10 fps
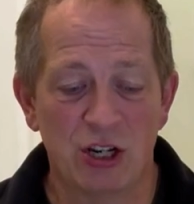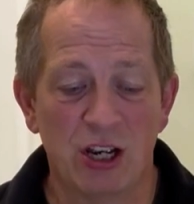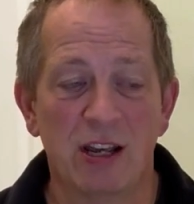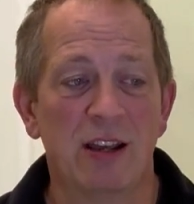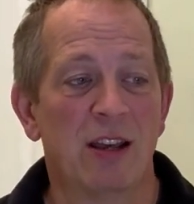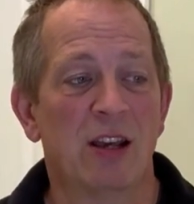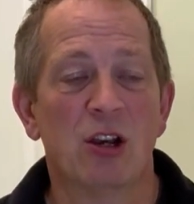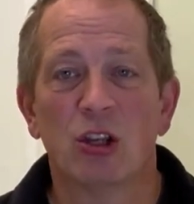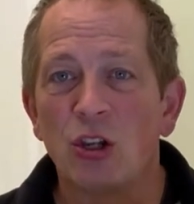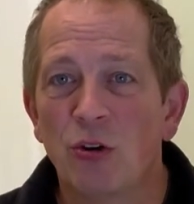year,
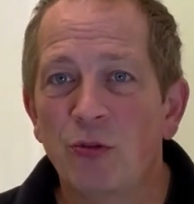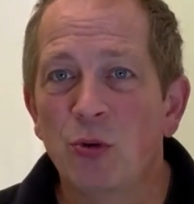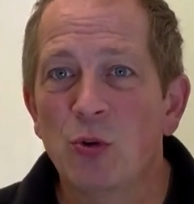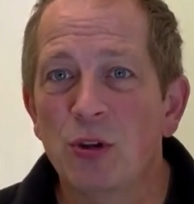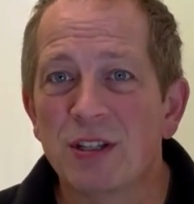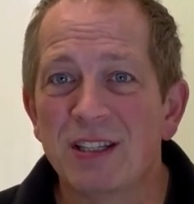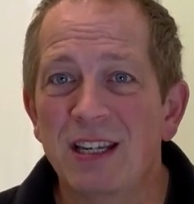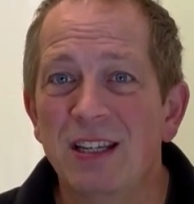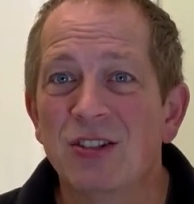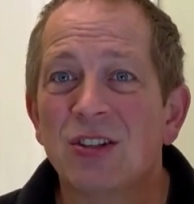go through all your
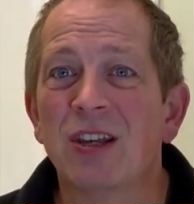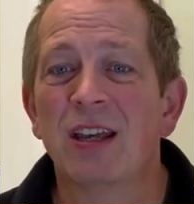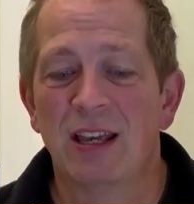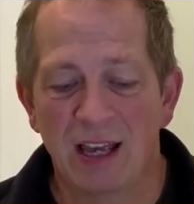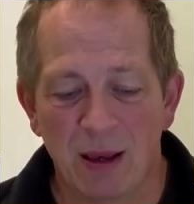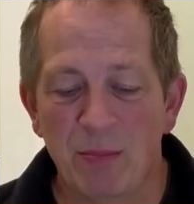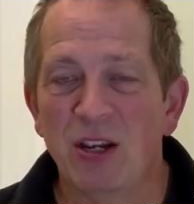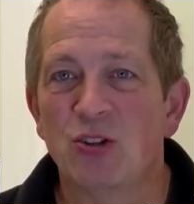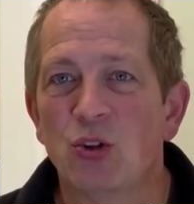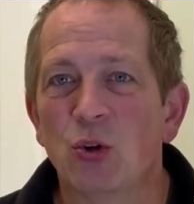seeds, and
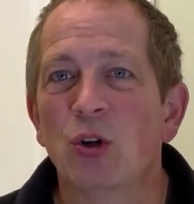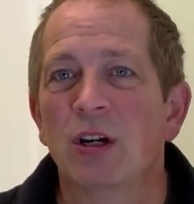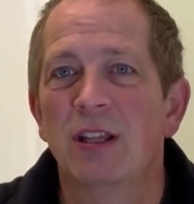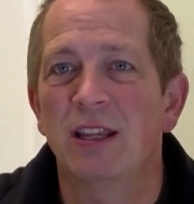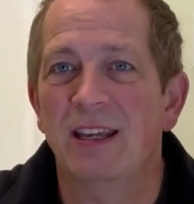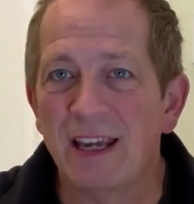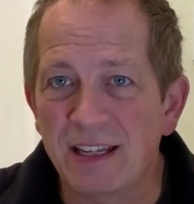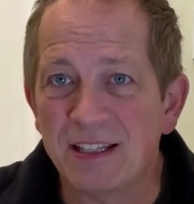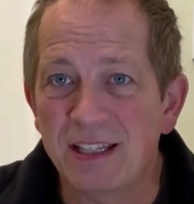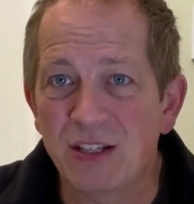make sure that you get your
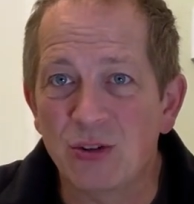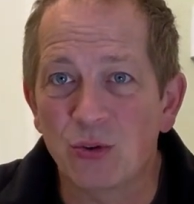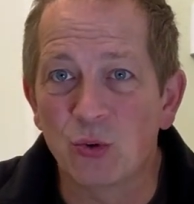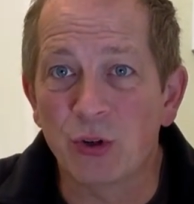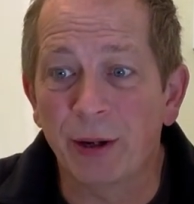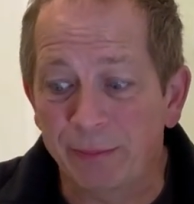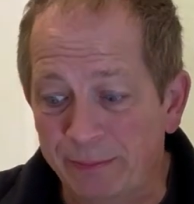seeds on order.